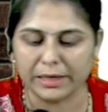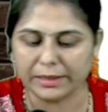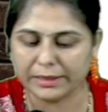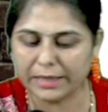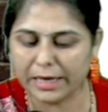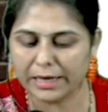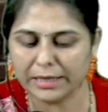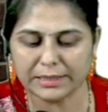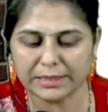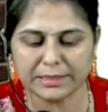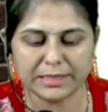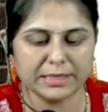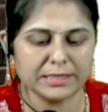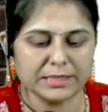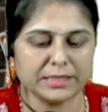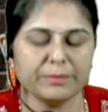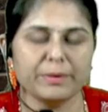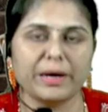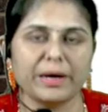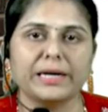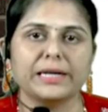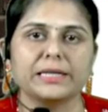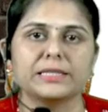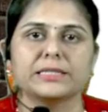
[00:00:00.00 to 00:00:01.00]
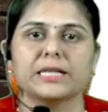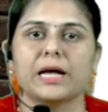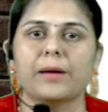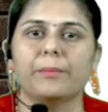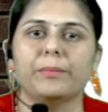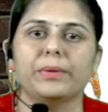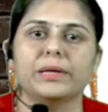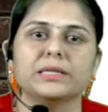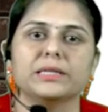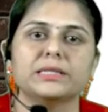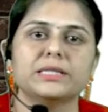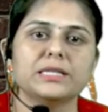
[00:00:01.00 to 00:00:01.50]
Then systematic
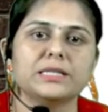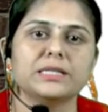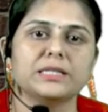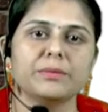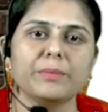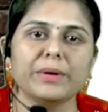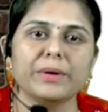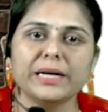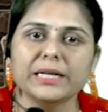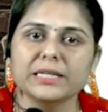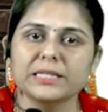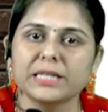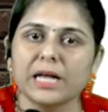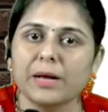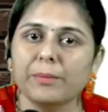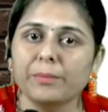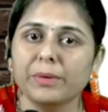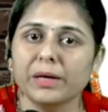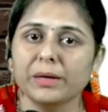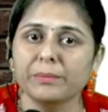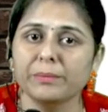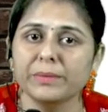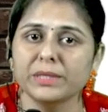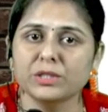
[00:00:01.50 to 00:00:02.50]
sampling. Systematic sampling